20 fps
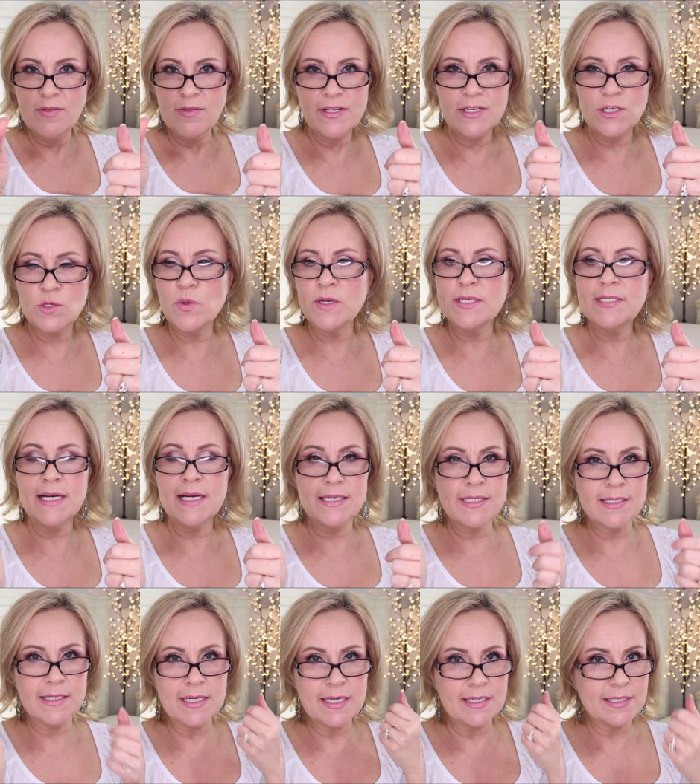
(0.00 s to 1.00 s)
This one
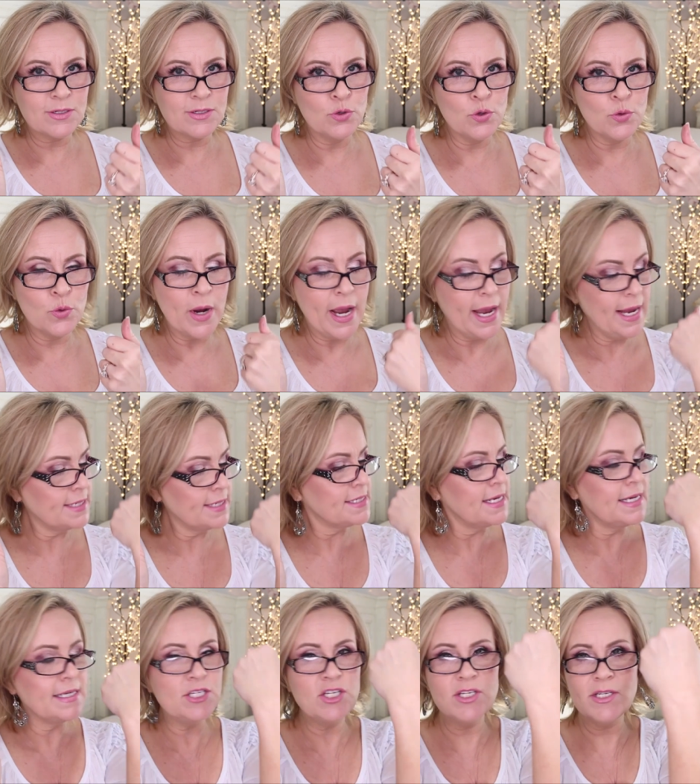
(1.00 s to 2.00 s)
doesn't. It's great.
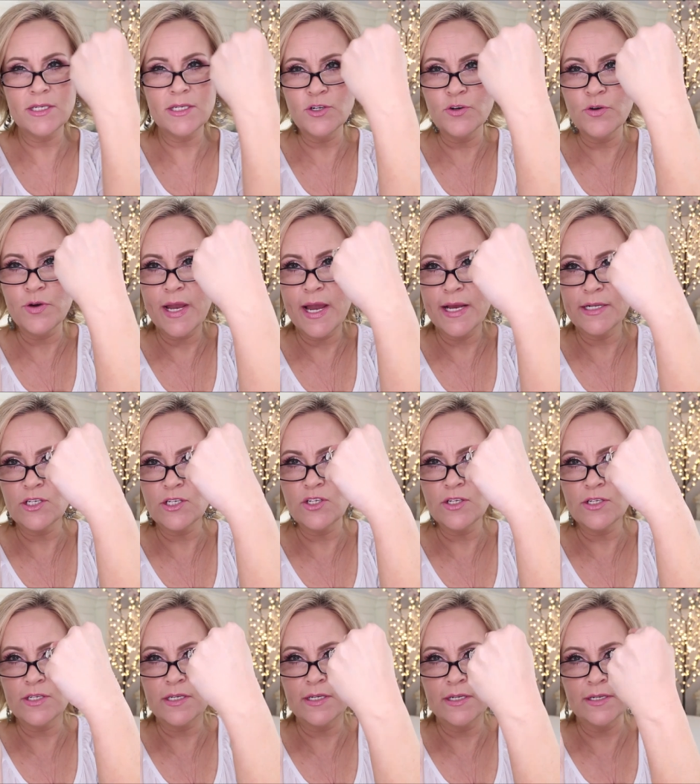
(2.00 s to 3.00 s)
It just creates
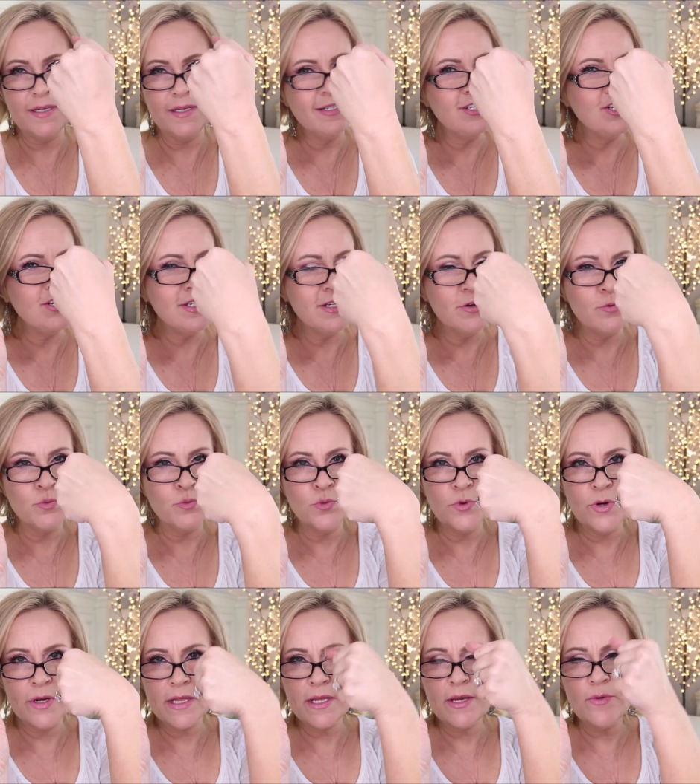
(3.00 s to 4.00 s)
just an just a
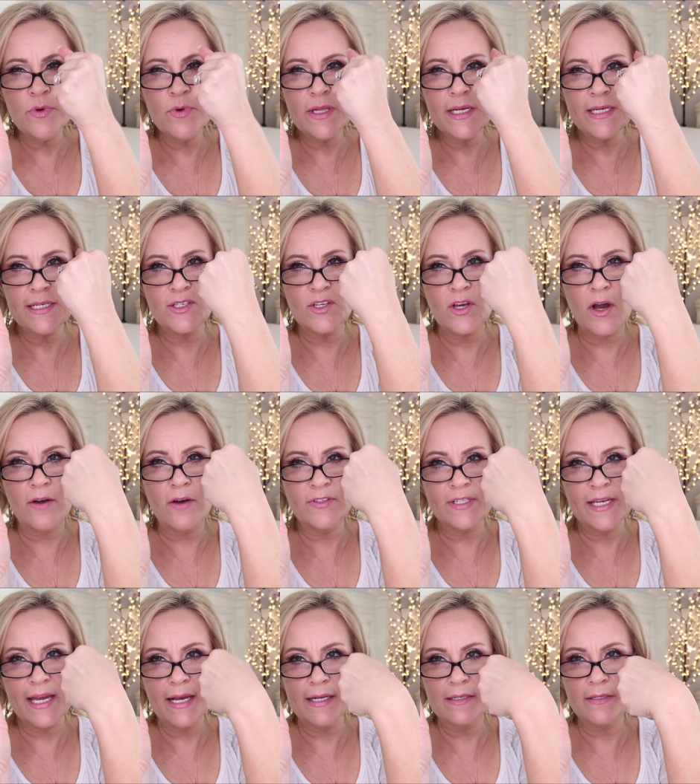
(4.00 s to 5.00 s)
really, really
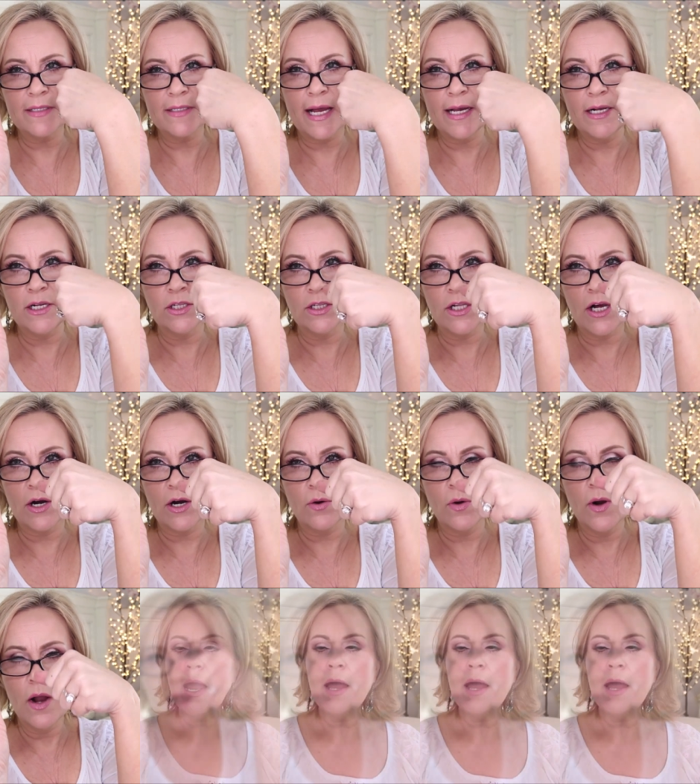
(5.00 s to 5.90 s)
soft candlelight glow.